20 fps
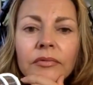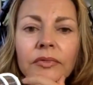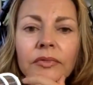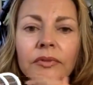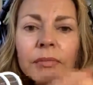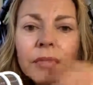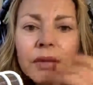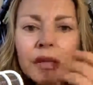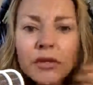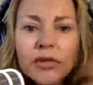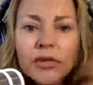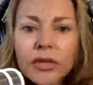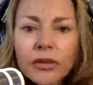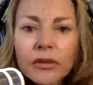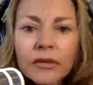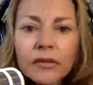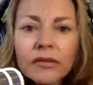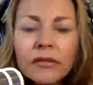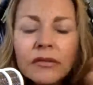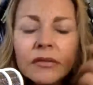
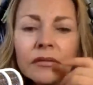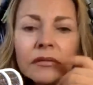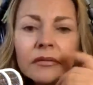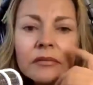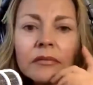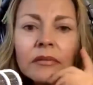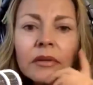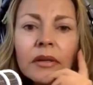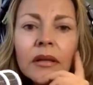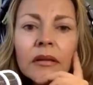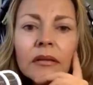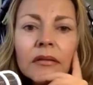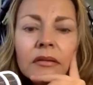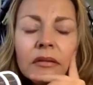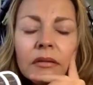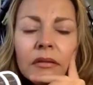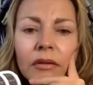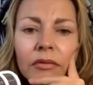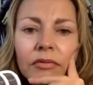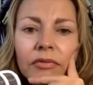diminishes
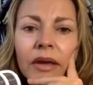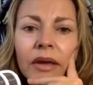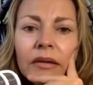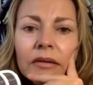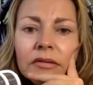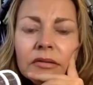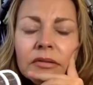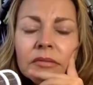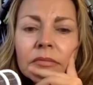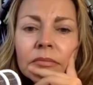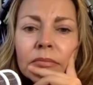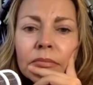its effect?